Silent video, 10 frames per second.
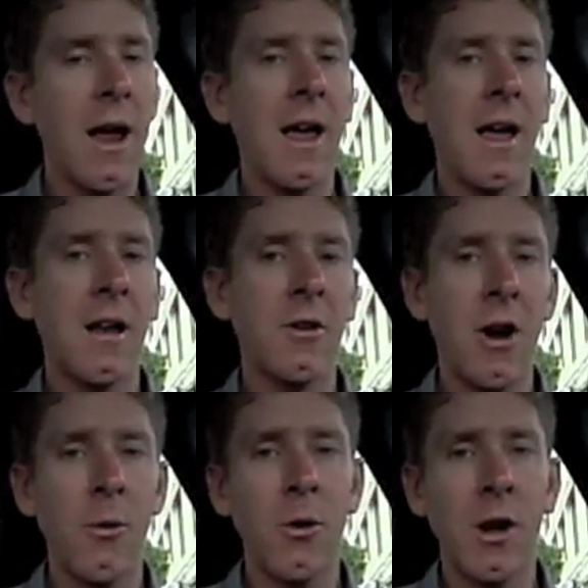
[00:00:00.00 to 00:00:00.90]
and you're
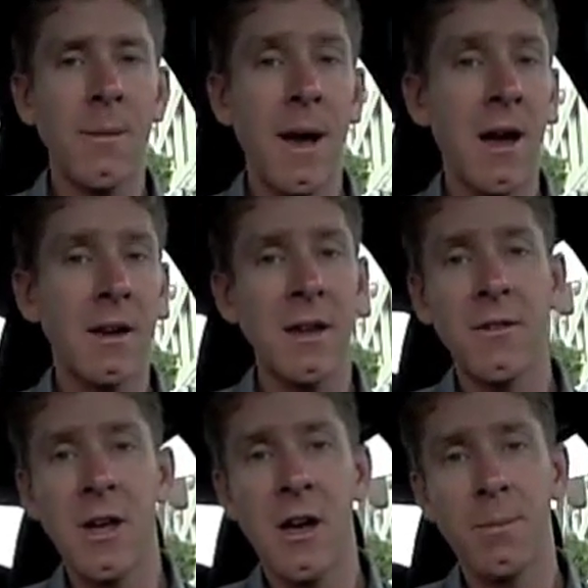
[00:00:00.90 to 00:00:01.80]
not worried about
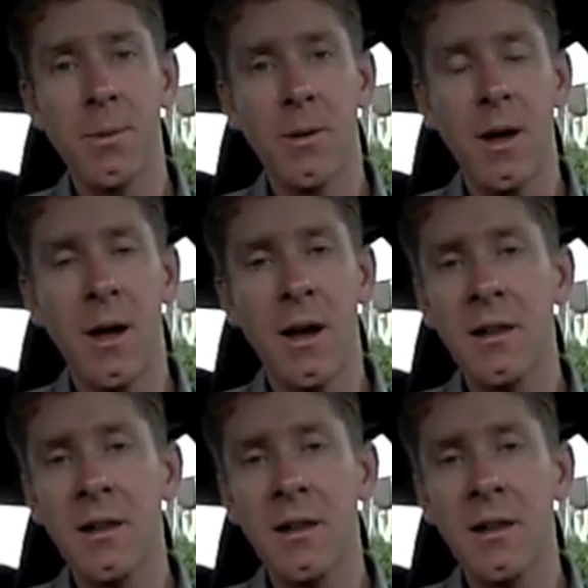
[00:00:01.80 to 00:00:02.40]
giving up uh,